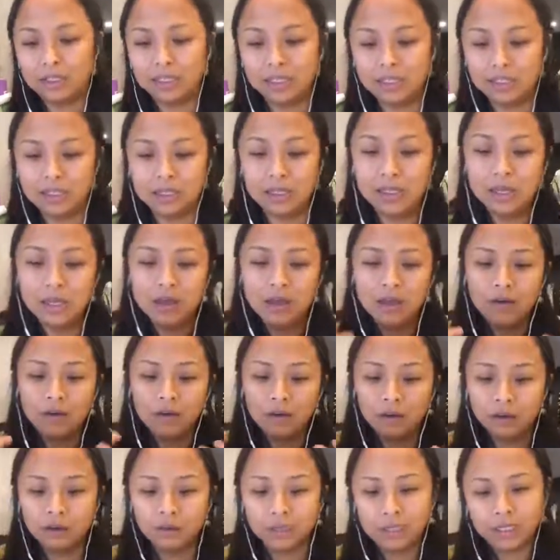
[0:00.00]
Since
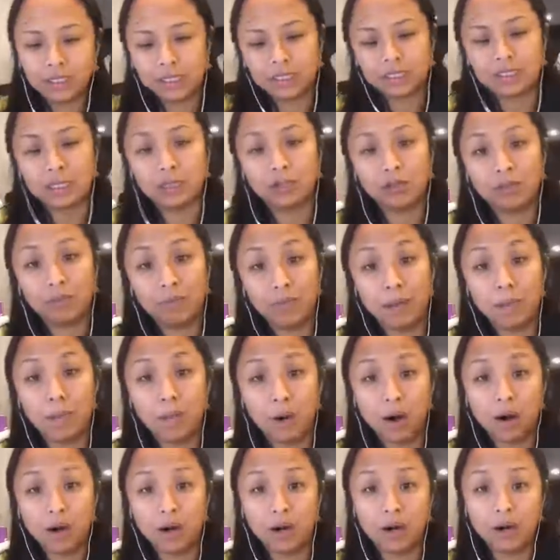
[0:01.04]
Feng Shui takes such a big
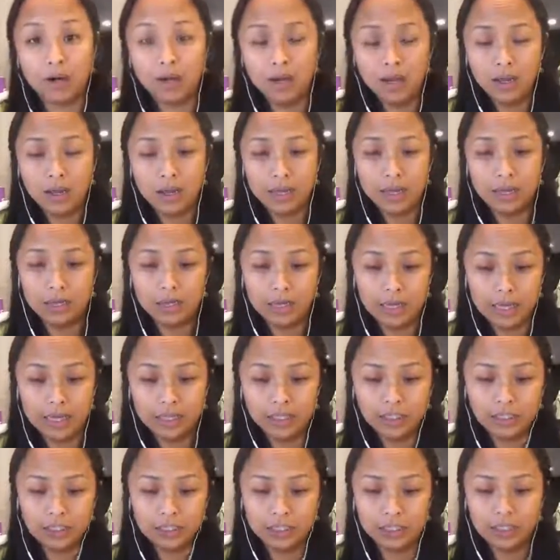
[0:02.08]
part in
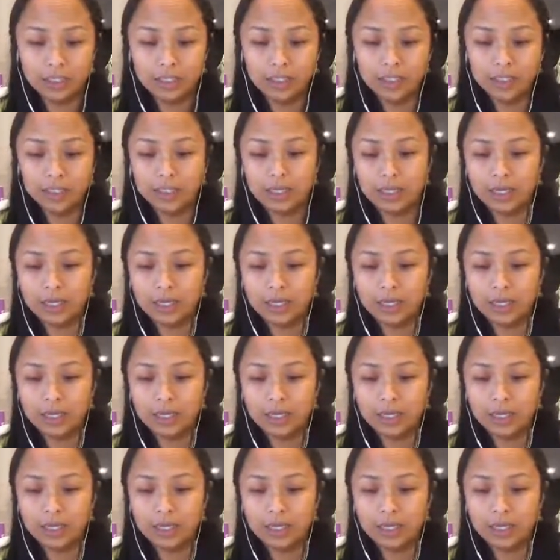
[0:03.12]
Asia,